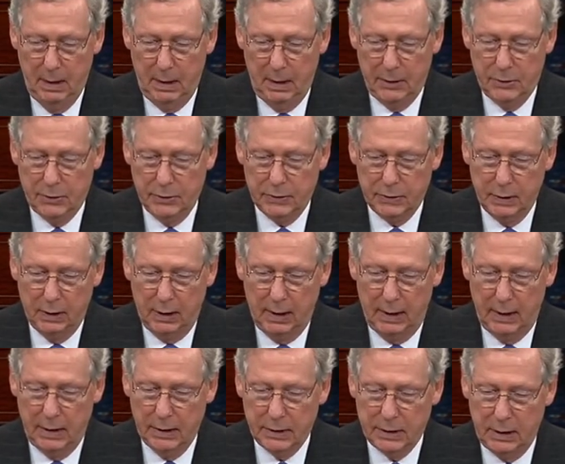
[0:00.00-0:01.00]
It's just the
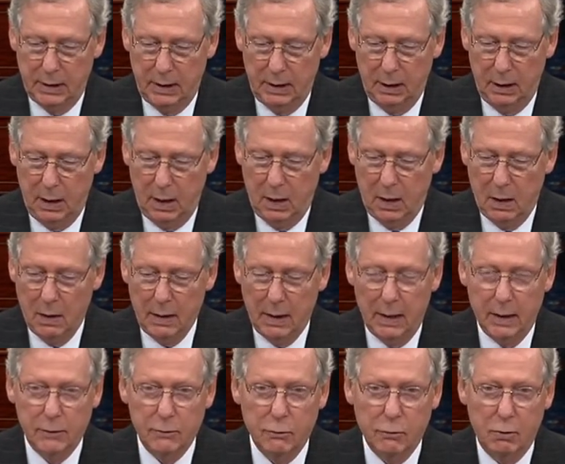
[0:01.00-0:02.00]
latest in a long
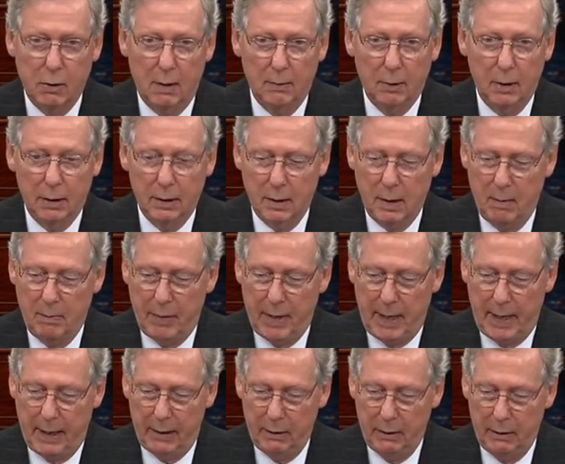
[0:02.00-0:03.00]
and troubling
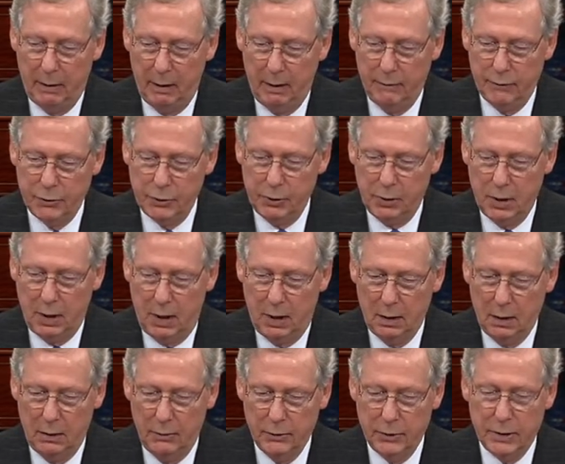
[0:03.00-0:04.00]
pattern of
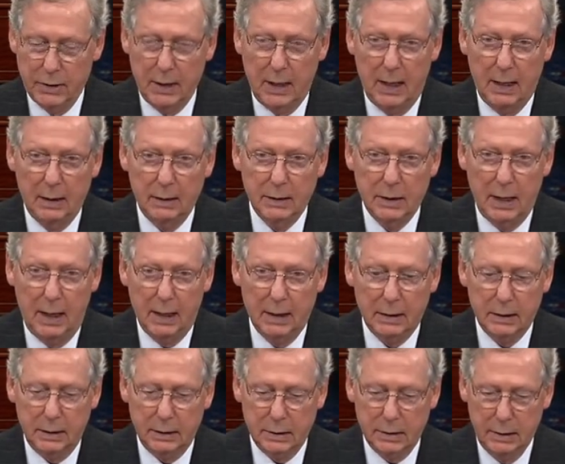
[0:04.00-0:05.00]
Chicago-style
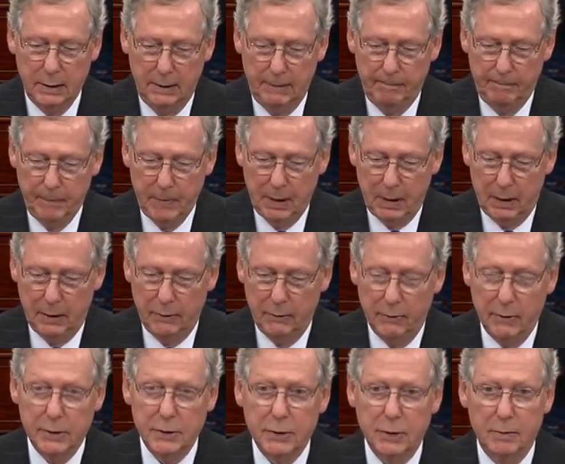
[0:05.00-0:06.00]
tactics under
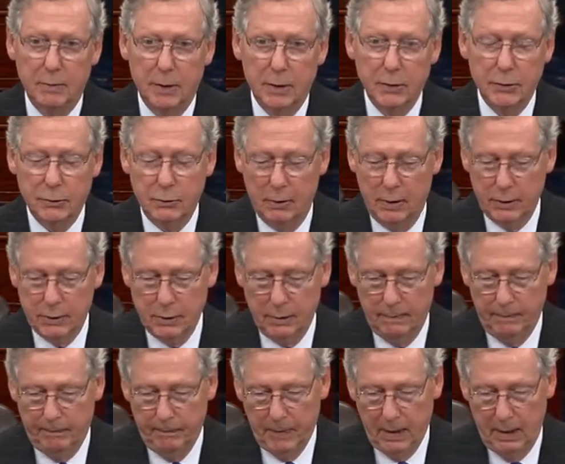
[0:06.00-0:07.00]
this
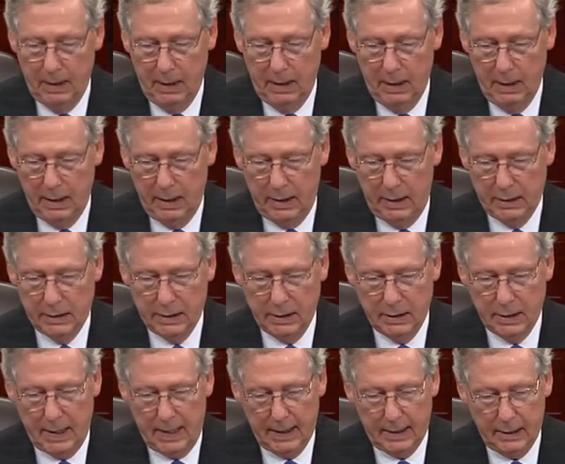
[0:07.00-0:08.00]
administration. And it's
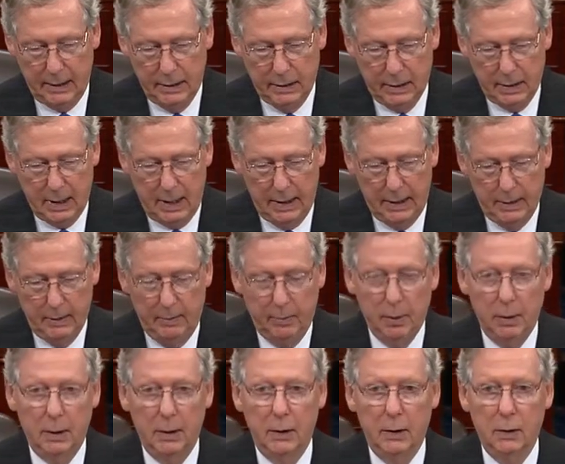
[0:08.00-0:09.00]
exactly the kind of
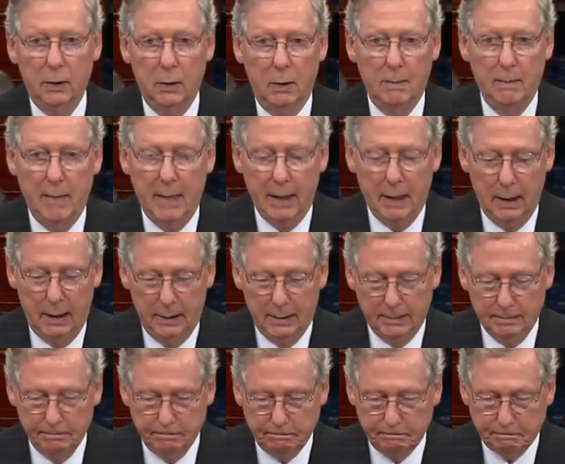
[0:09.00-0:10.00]
political meddling
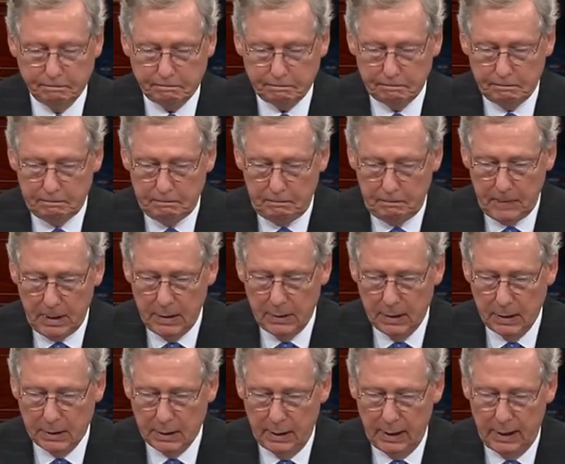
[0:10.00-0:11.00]

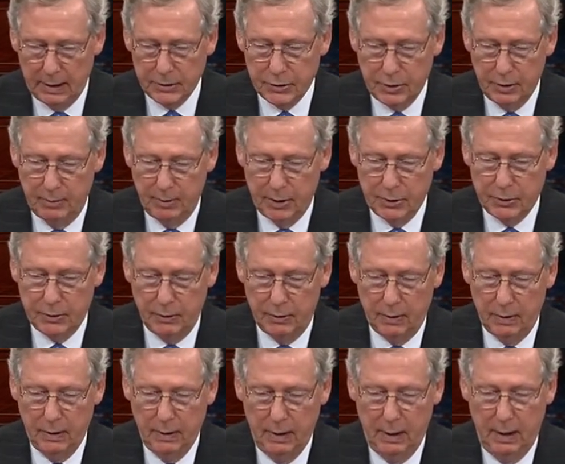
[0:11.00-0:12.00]
that the next
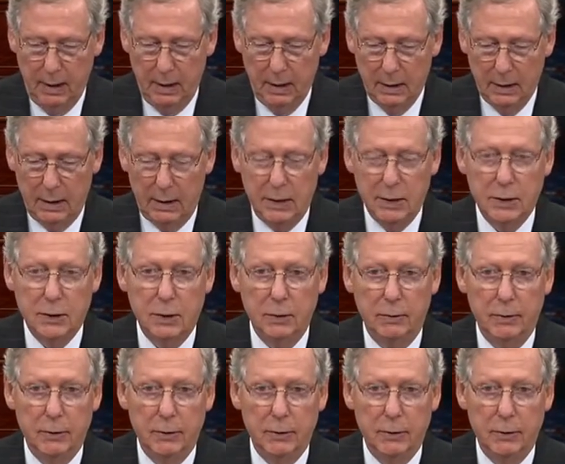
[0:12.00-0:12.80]
commissioner needs to